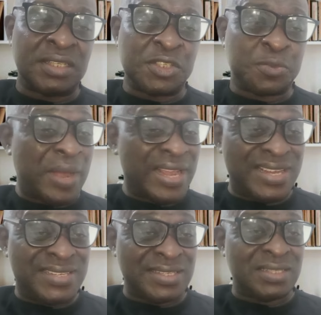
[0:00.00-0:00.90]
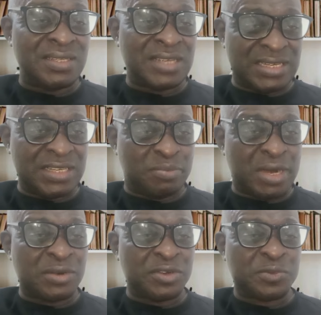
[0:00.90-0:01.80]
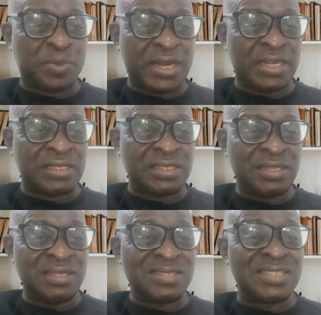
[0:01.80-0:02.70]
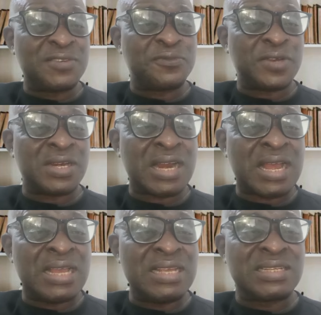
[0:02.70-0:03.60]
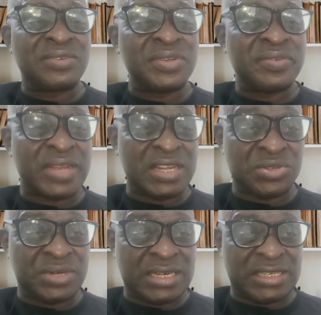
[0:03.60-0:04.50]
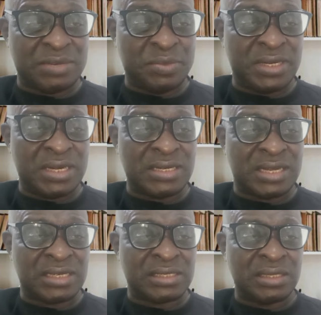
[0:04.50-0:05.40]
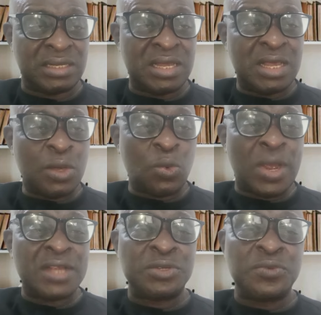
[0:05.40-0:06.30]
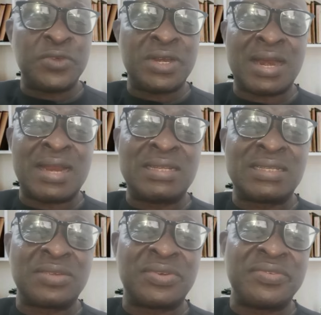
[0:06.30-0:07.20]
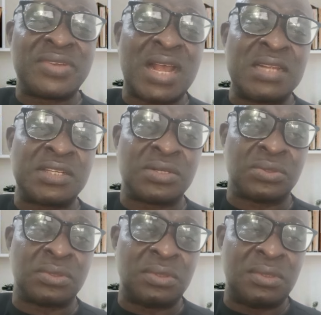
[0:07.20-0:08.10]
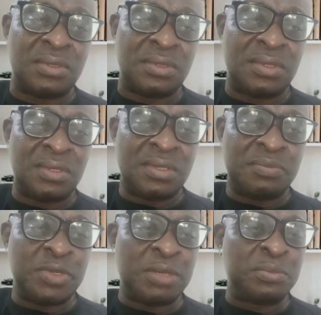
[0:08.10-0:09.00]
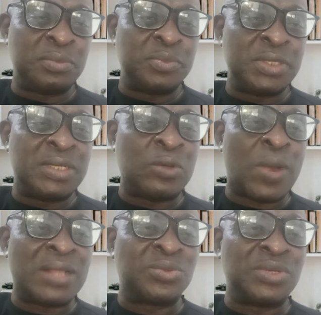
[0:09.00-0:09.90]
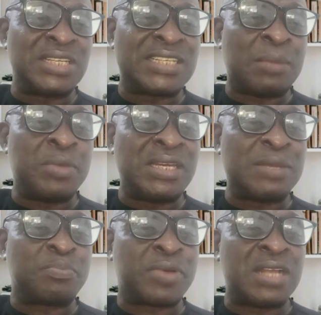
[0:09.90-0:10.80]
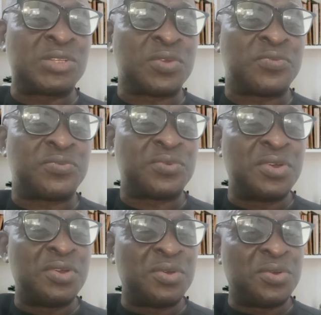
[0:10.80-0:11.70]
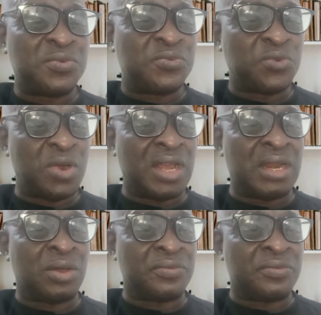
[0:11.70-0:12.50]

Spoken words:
spaghetti. He has a brand of spaghetti. Is it Federal Executive Council that determines that? Why should Federal Executive Council be the one to determine the price of fuel